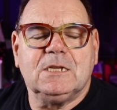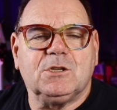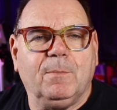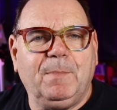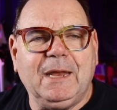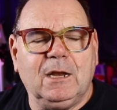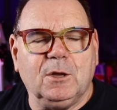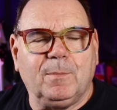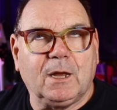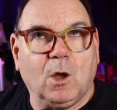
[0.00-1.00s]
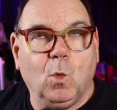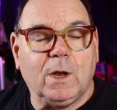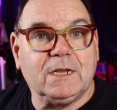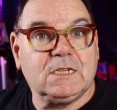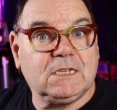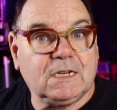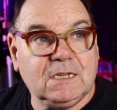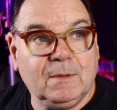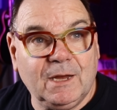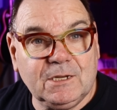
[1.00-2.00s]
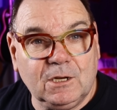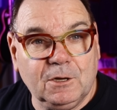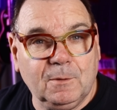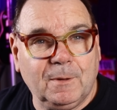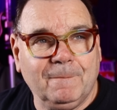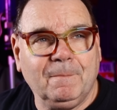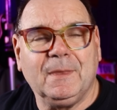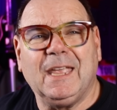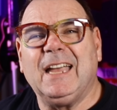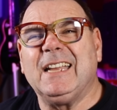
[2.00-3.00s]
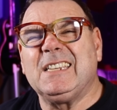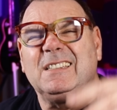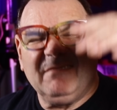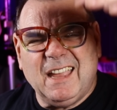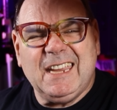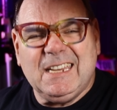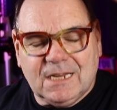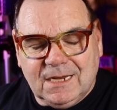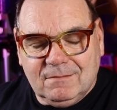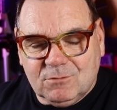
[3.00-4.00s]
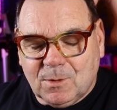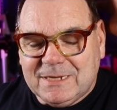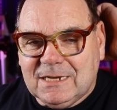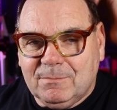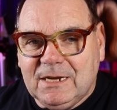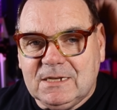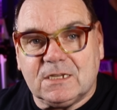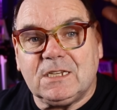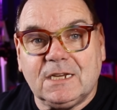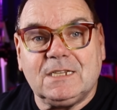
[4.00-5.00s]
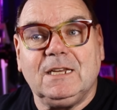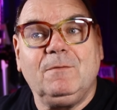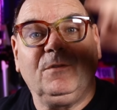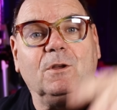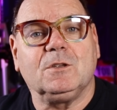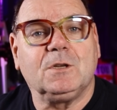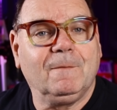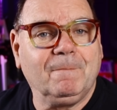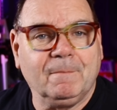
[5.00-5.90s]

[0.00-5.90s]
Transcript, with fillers: So a big loop, like a 160 meter loop at 18, 20 meters, 60 foot.